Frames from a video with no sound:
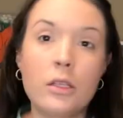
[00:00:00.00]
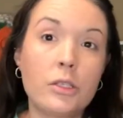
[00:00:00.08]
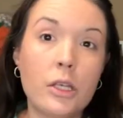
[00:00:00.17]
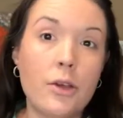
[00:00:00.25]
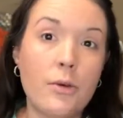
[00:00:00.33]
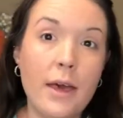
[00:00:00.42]

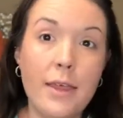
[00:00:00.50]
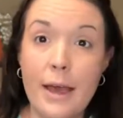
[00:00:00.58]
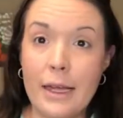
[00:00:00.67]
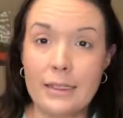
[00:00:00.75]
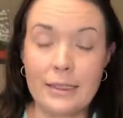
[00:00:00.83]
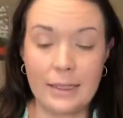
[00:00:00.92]
so
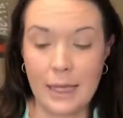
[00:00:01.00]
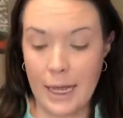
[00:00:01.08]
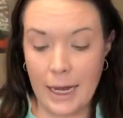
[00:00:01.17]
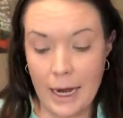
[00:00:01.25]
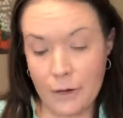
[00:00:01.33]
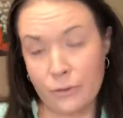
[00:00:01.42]
that is
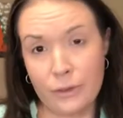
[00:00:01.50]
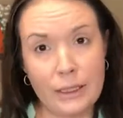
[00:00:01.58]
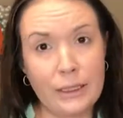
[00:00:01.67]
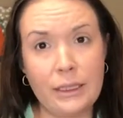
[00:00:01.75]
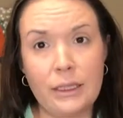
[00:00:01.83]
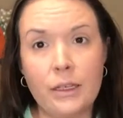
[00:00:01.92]
that I
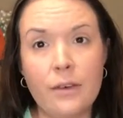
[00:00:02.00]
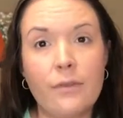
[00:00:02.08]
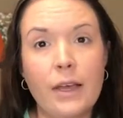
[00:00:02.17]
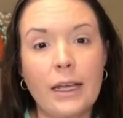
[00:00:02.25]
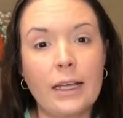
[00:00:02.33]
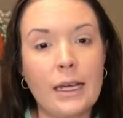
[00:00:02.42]
really love
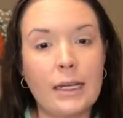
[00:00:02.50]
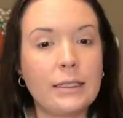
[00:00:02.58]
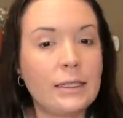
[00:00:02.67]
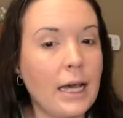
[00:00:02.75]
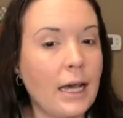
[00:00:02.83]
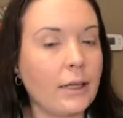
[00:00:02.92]
that
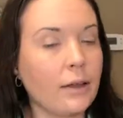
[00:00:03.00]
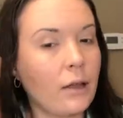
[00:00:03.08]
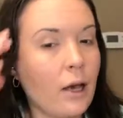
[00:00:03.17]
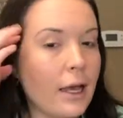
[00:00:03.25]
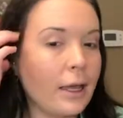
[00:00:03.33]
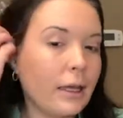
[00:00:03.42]
guys I
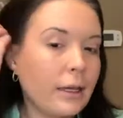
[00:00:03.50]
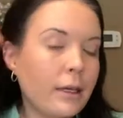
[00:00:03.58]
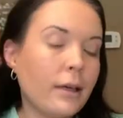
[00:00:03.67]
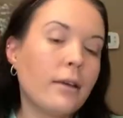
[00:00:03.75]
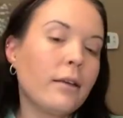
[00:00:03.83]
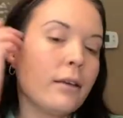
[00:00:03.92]

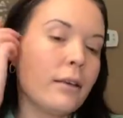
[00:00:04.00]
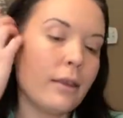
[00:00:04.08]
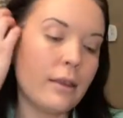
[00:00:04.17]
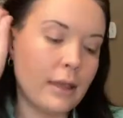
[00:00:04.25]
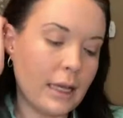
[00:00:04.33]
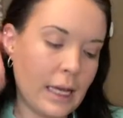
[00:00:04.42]
like
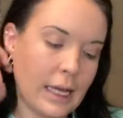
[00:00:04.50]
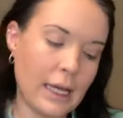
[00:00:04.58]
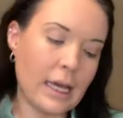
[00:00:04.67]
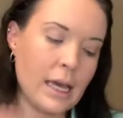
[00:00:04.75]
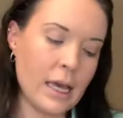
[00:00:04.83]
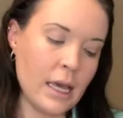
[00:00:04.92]

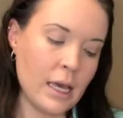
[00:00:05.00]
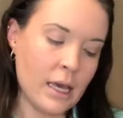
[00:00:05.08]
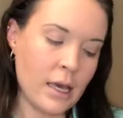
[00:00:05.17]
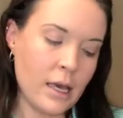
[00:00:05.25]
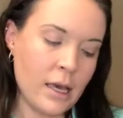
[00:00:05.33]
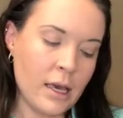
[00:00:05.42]
the
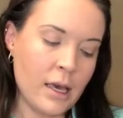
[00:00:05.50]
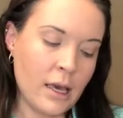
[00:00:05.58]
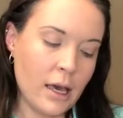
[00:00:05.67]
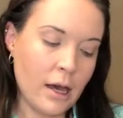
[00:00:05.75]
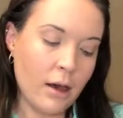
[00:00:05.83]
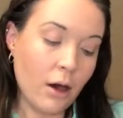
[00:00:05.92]

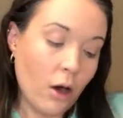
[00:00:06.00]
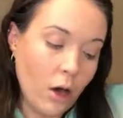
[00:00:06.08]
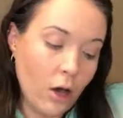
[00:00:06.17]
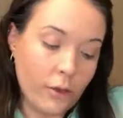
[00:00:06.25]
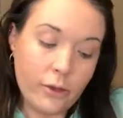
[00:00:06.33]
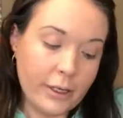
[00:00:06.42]

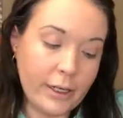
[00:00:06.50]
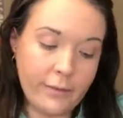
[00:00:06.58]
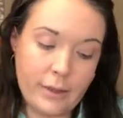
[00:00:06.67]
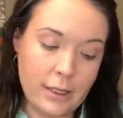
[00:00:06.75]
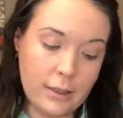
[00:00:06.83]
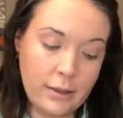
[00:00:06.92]
all, three of
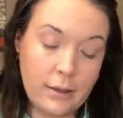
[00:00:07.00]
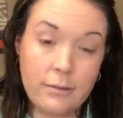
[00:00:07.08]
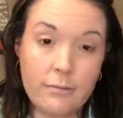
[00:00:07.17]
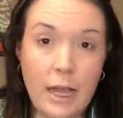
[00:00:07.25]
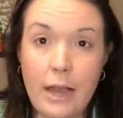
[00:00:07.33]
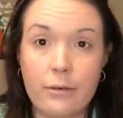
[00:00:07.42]
these
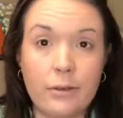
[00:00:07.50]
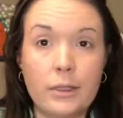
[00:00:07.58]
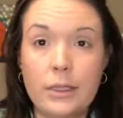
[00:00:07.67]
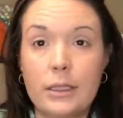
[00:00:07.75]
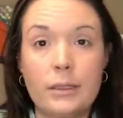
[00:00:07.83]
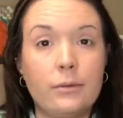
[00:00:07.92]
I
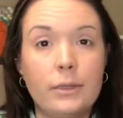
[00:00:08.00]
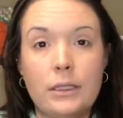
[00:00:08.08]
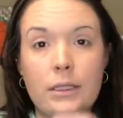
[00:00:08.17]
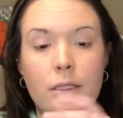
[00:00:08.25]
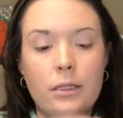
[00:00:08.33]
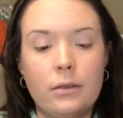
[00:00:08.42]
really
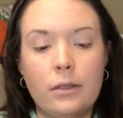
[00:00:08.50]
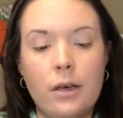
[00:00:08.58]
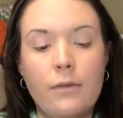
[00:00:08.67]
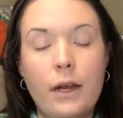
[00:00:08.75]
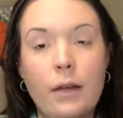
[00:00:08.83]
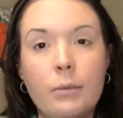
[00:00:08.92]
really do
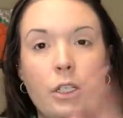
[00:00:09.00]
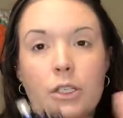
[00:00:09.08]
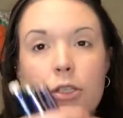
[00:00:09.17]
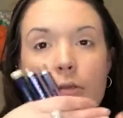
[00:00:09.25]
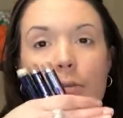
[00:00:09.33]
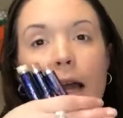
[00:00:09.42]
love and I'm gonna
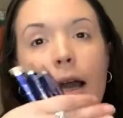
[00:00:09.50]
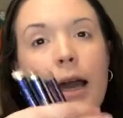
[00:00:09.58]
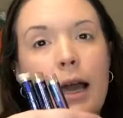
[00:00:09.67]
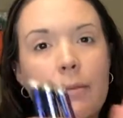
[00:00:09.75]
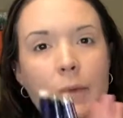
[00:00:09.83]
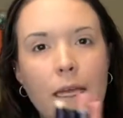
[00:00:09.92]
do my
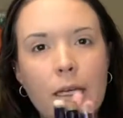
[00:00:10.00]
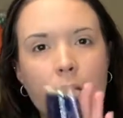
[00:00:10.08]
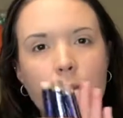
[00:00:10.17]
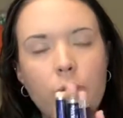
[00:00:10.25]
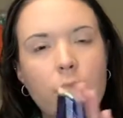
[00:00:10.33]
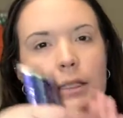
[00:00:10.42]
eye
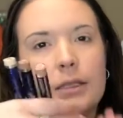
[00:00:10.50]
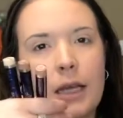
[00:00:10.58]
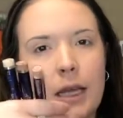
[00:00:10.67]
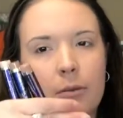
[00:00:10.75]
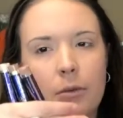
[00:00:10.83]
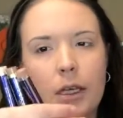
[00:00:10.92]
makeup with the
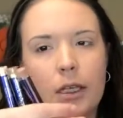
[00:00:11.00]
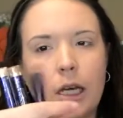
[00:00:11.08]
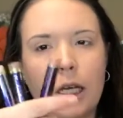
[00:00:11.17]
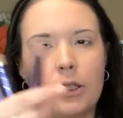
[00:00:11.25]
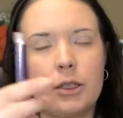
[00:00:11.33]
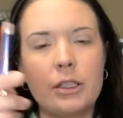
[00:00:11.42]
same like
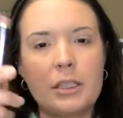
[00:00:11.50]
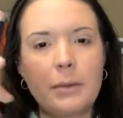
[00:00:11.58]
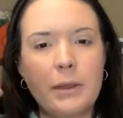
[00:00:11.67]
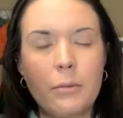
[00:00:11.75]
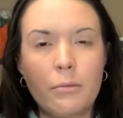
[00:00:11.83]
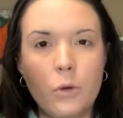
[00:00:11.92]
colors
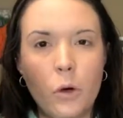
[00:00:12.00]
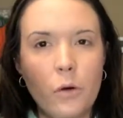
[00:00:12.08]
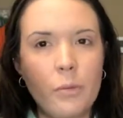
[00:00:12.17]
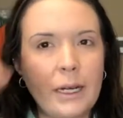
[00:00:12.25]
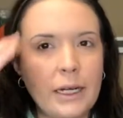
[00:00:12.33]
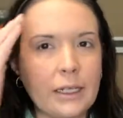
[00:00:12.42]
with the
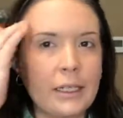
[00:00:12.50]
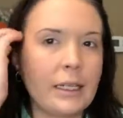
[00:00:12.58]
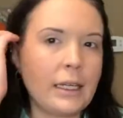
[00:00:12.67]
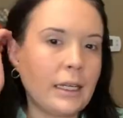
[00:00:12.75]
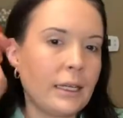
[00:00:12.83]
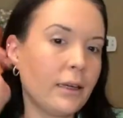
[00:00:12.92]

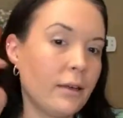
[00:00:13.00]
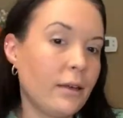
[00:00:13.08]
mulberry